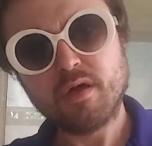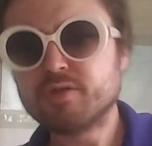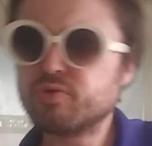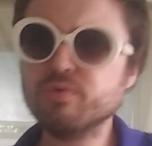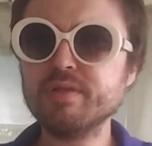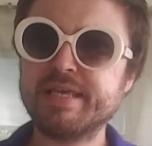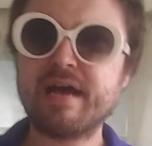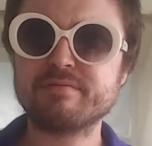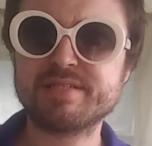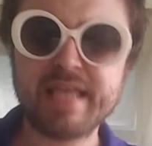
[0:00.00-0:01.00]
truly
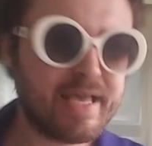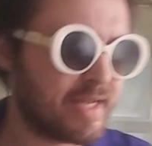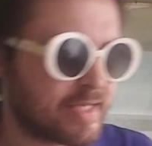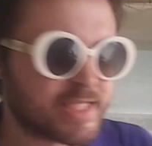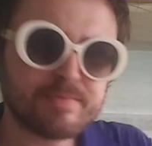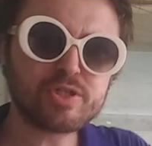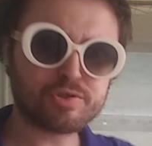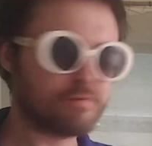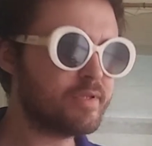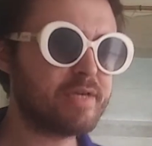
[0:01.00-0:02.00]
outstanding, someone
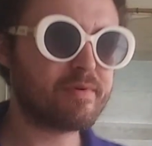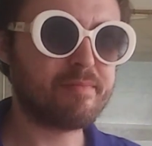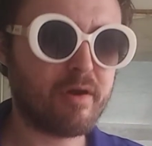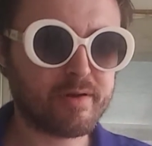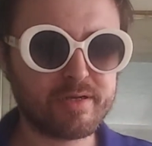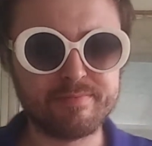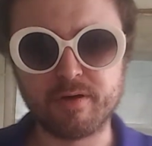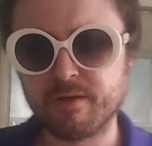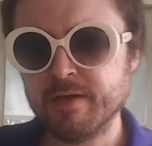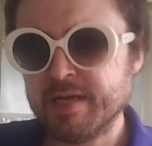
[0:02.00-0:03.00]
truly
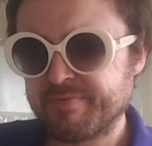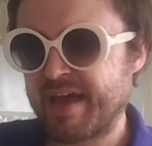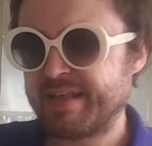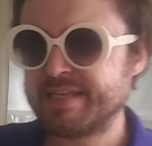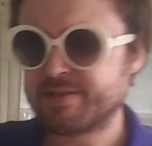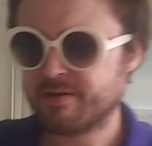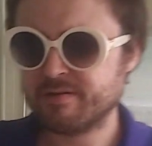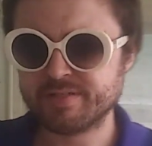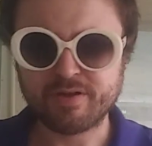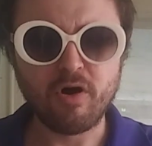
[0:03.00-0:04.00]
remarkable, that he
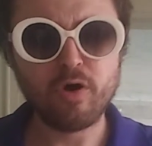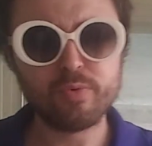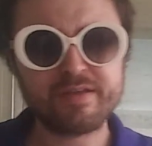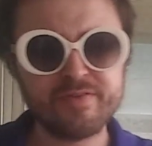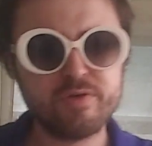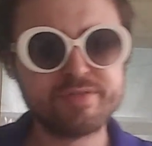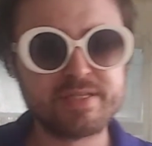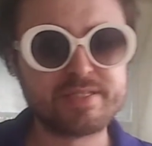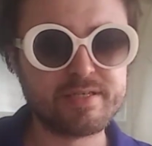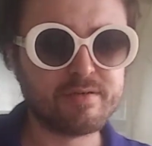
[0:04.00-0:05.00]
turns all reviews
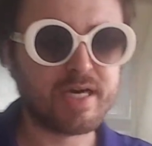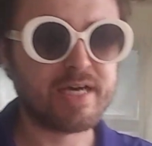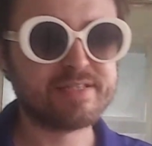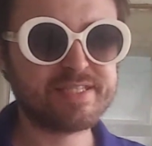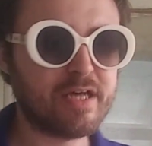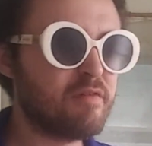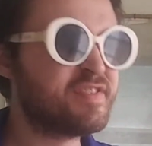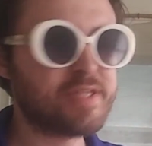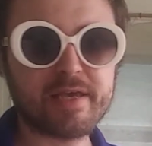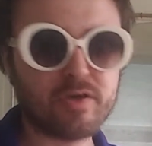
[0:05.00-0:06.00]
into uh,
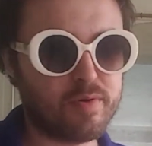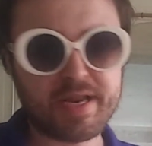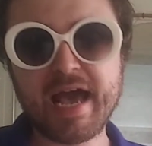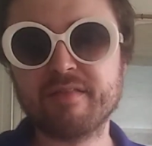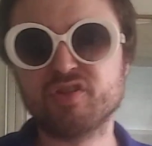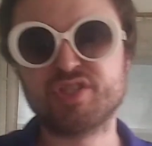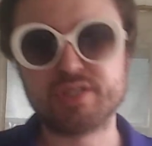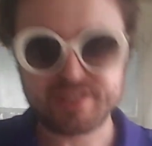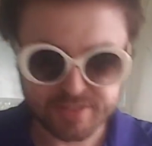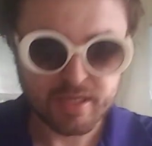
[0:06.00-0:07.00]

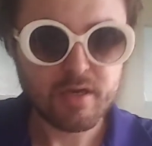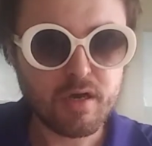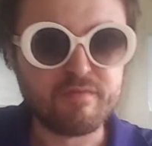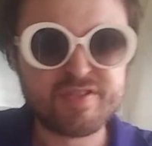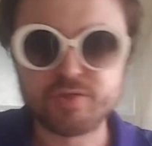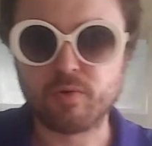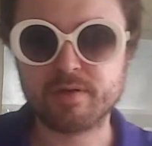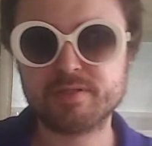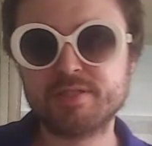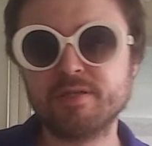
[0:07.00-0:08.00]
self-psychoanalysis of
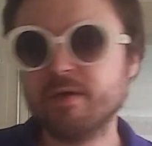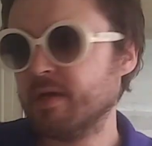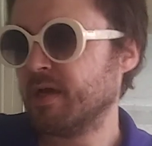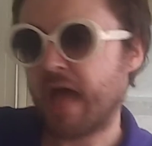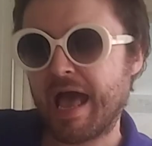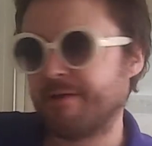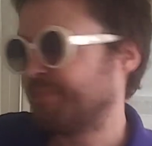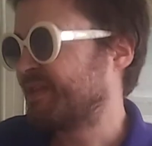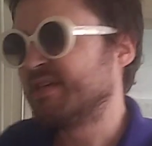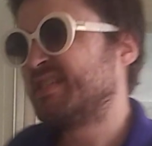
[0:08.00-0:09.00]
sorts. Uh,
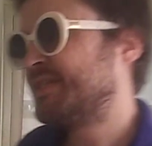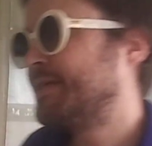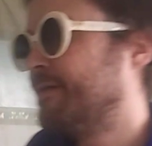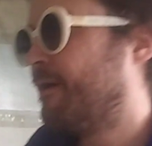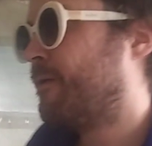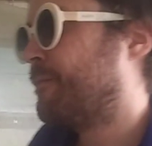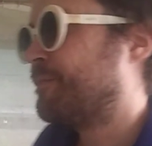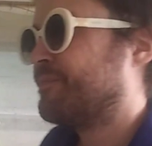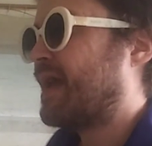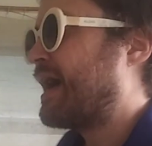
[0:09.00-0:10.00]
Casino,
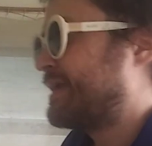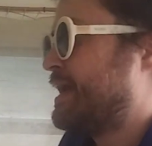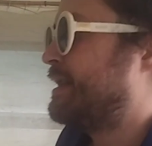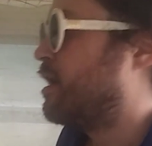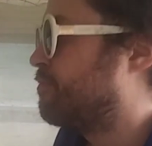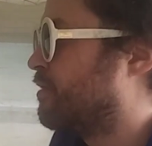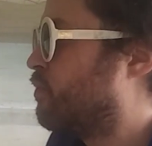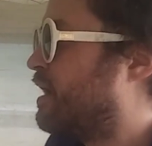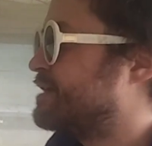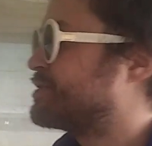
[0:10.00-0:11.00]
I can't help but
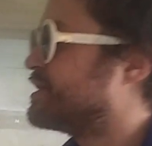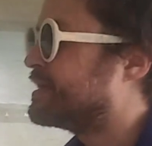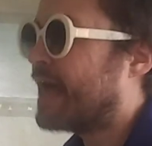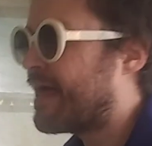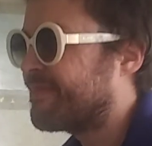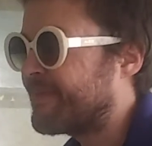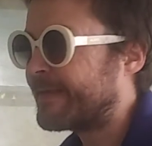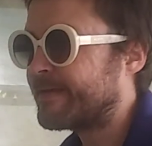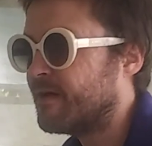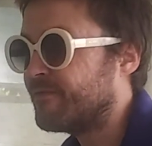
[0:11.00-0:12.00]
watch it and
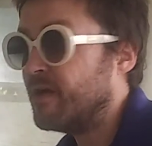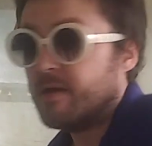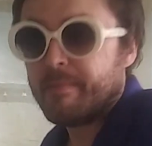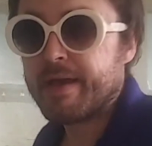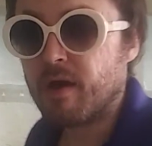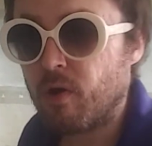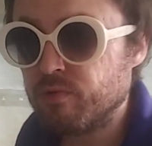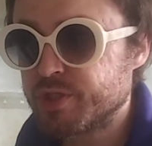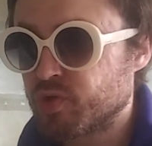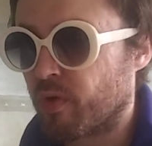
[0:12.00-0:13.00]
think of my
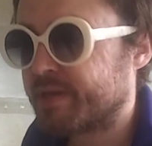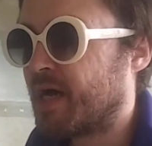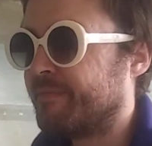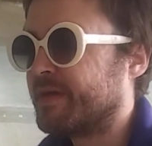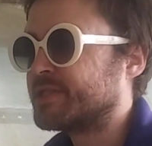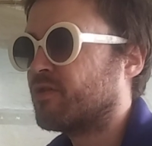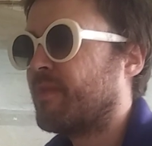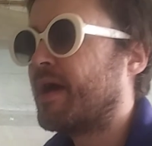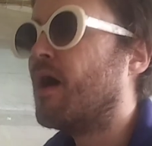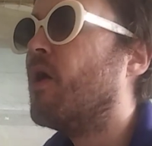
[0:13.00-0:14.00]
own shortcomings or
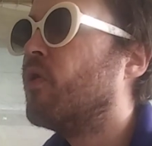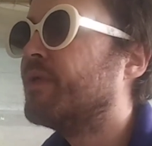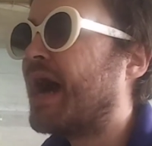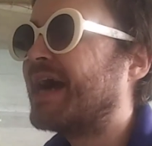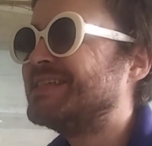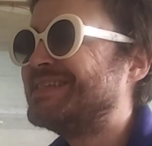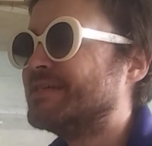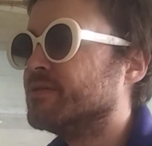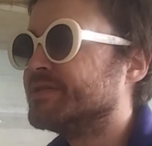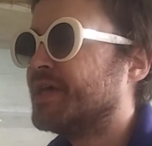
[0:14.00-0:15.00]
my own
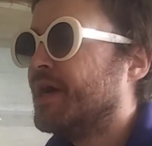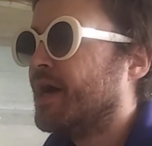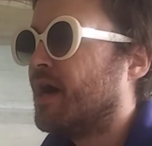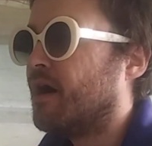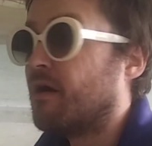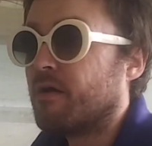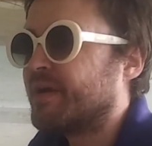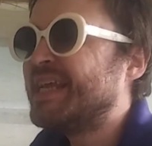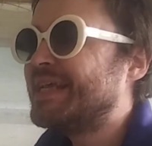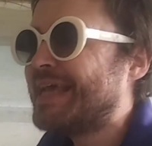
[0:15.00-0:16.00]
ideals uh, or
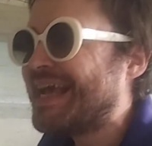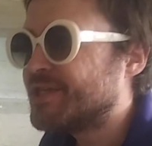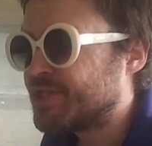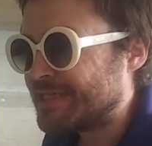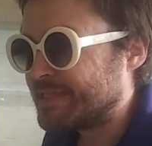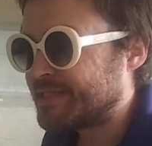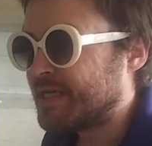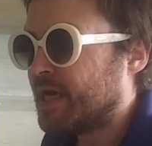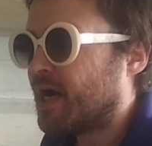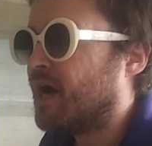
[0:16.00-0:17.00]
ideations
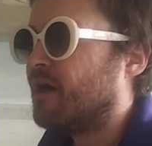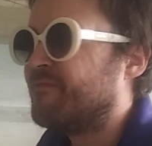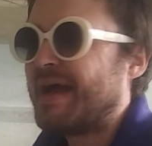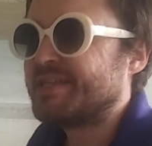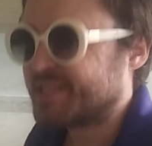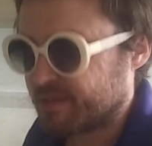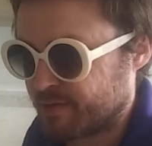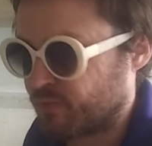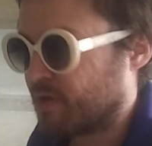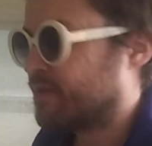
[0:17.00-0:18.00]
of
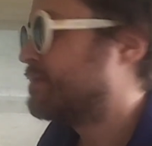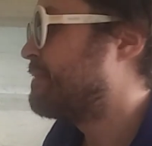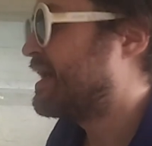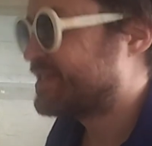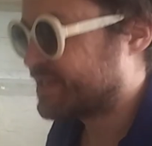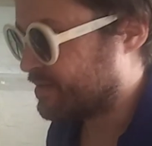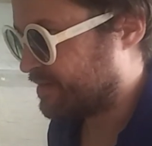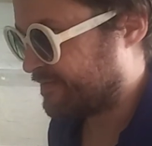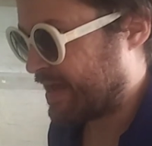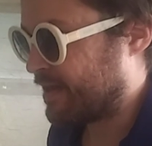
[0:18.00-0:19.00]
masculine worth, masculine
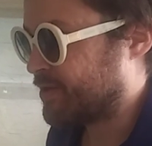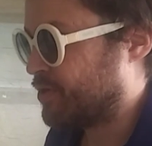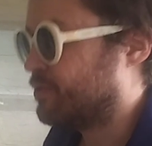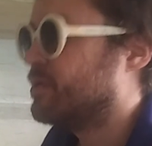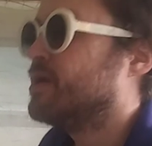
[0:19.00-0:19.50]
value